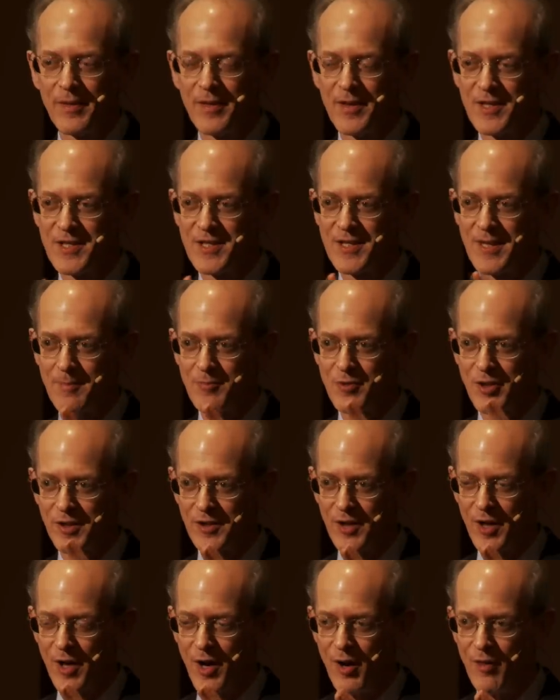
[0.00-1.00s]
the
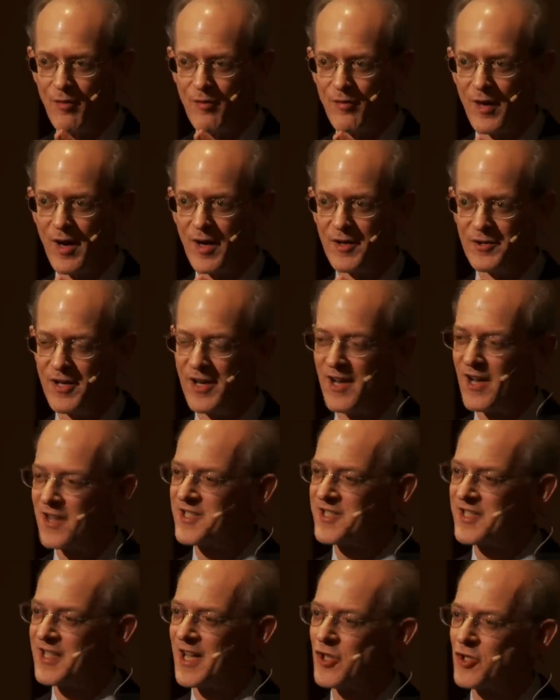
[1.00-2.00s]
subject of a
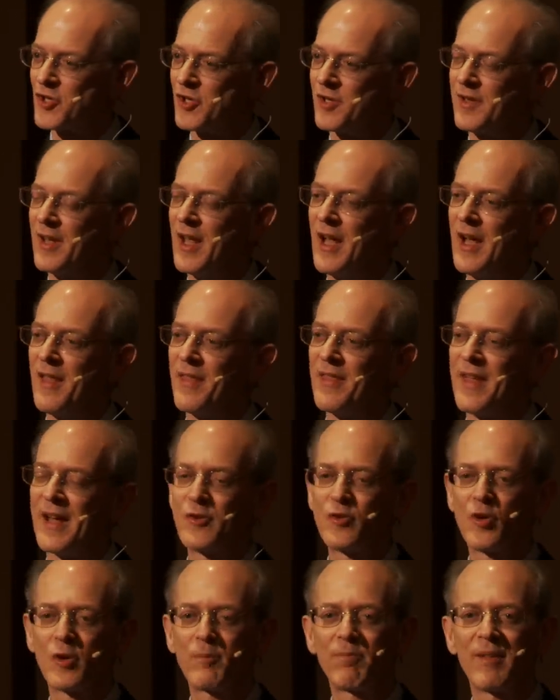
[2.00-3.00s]
denunciation
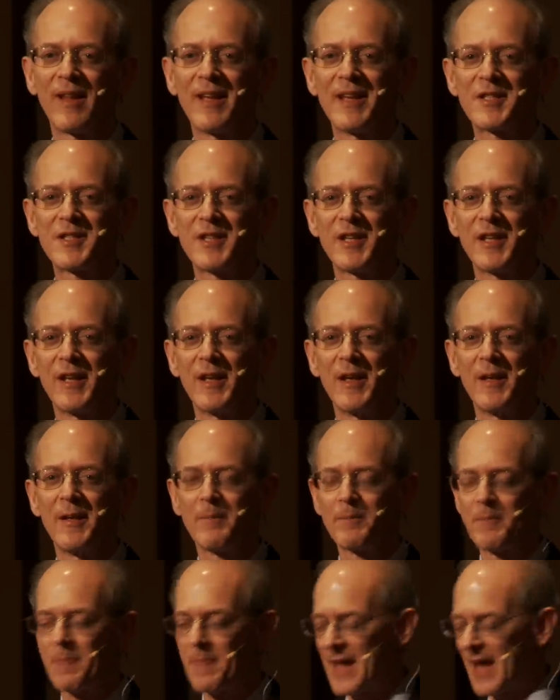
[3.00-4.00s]
that took place
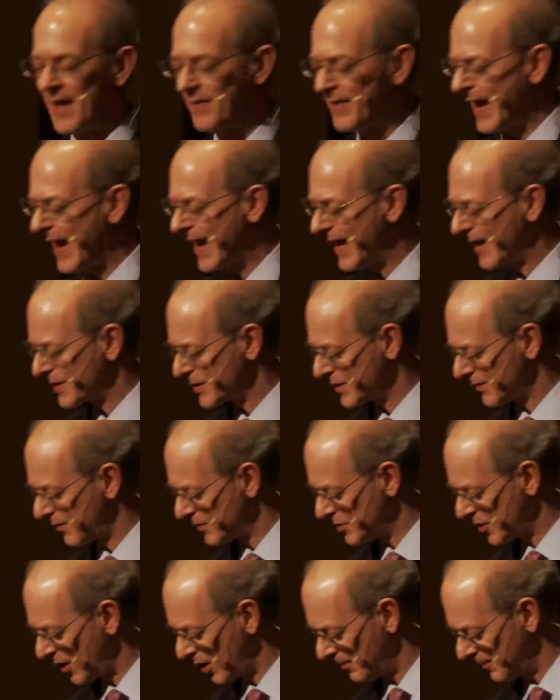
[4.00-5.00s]
at the hands of
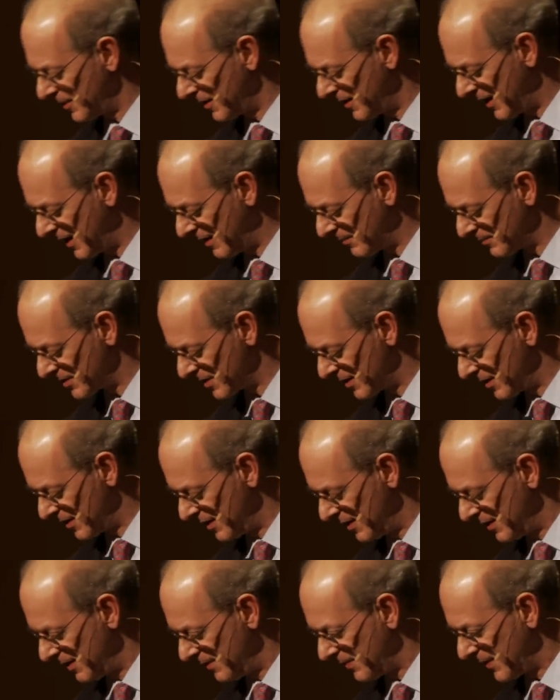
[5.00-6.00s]
a gentleman named
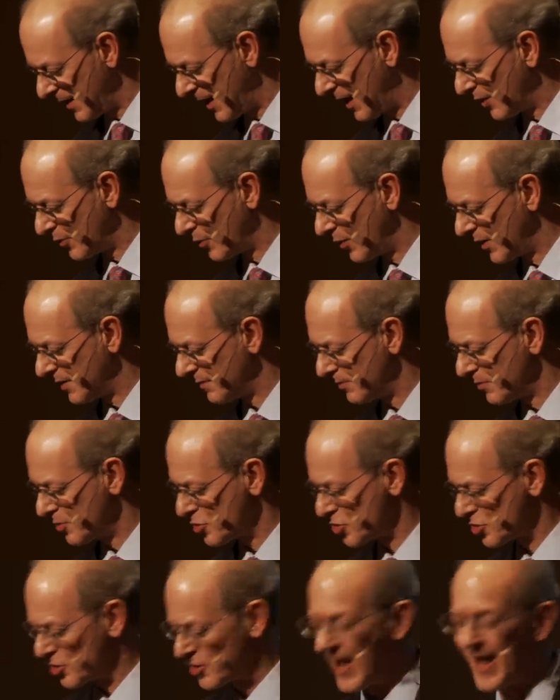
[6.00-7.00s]
Andrei
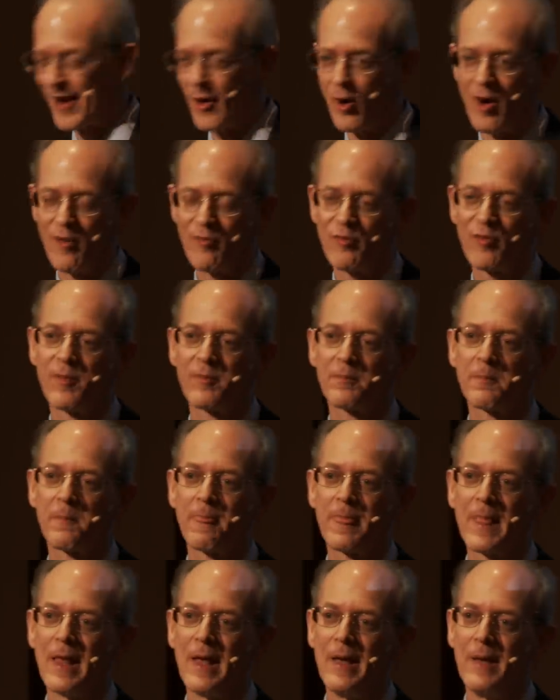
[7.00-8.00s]
Zhdanov.
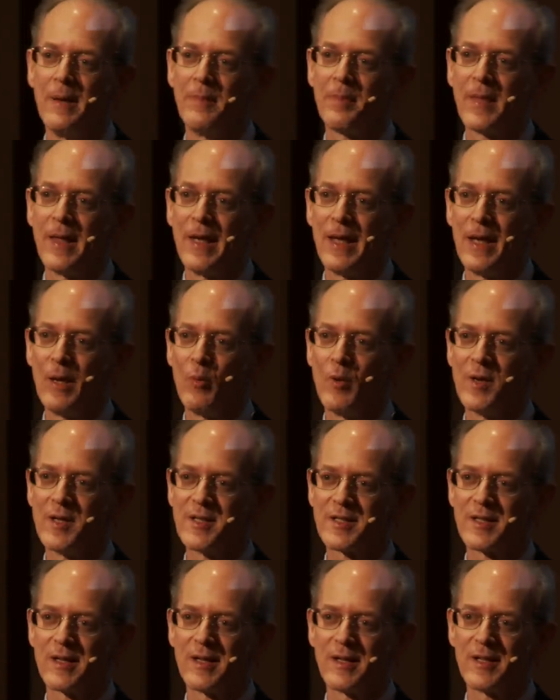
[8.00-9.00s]
He was